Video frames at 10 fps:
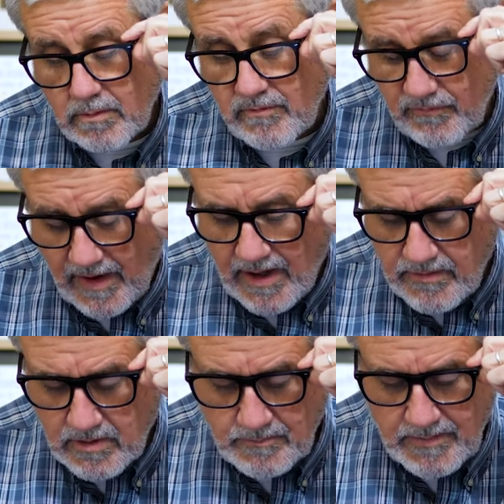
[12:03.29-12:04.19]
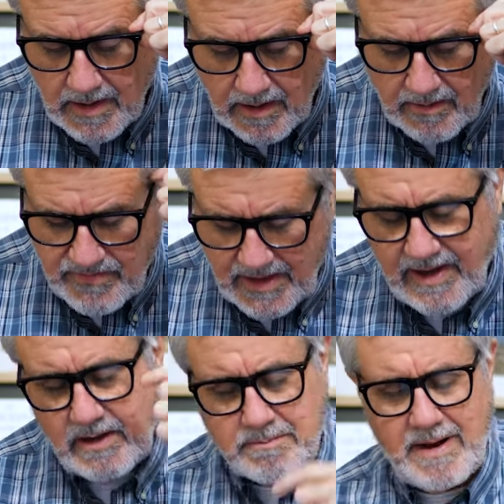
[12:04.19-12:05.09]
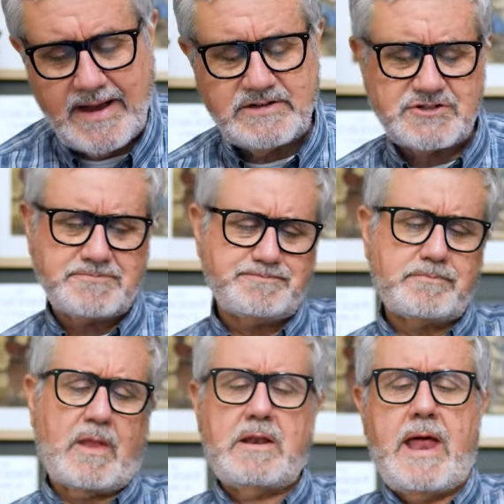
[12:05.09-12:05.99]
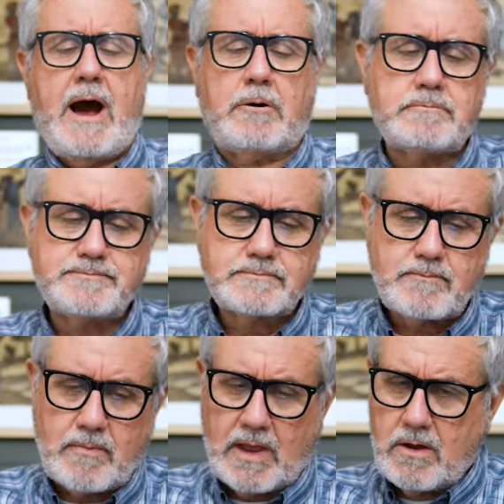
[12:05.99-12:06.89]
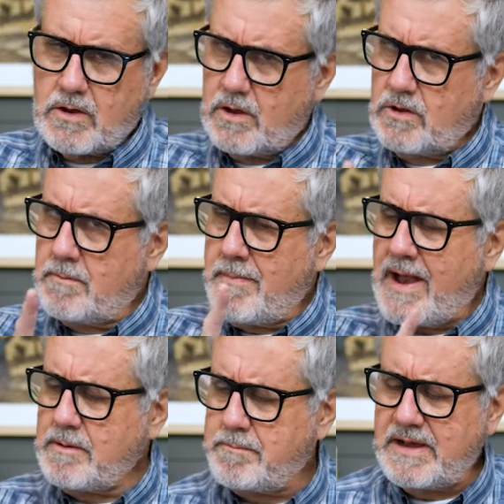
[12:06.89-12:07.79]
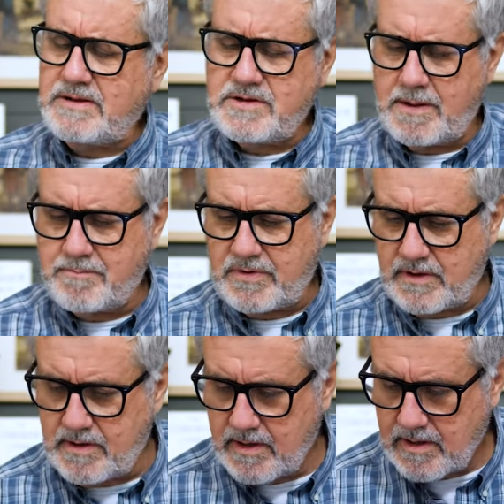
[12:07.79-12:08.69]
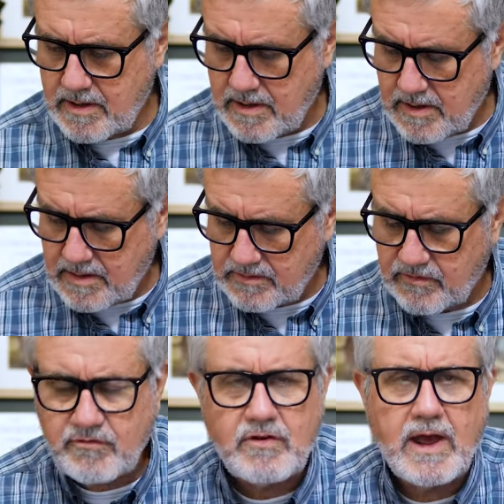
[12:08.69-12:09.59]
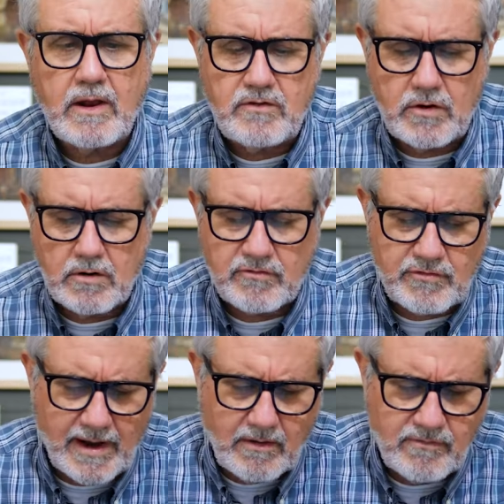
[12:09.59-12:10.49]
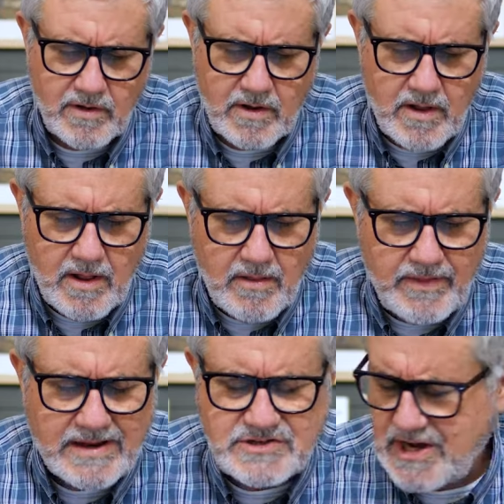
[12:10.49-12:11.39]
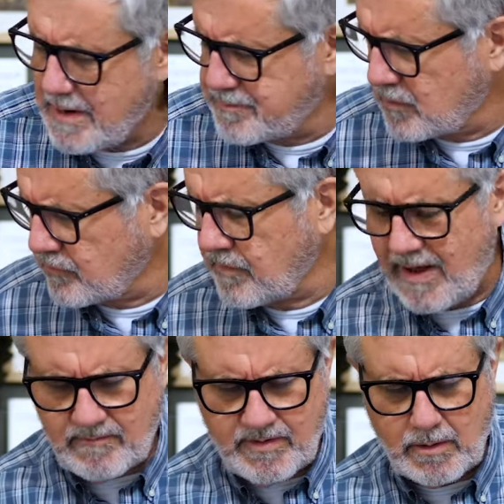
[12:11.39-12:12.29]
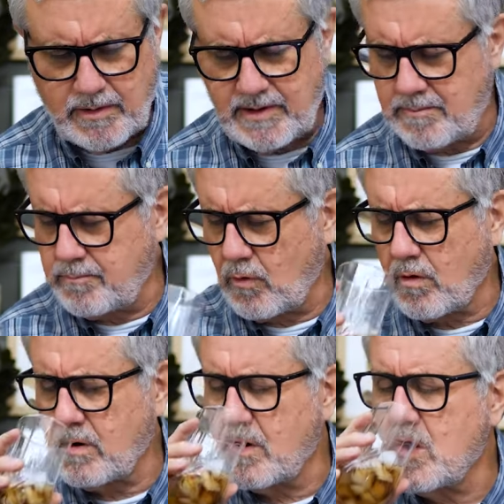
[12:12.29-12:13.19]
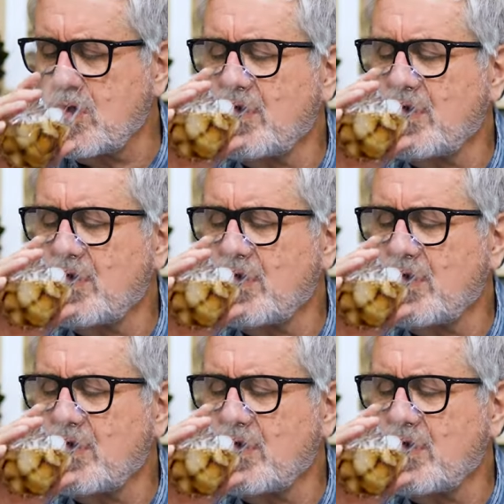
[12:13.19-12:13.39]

was father of the Edomites. Now, you might be tempted to say to yourself, that chapter is not very important.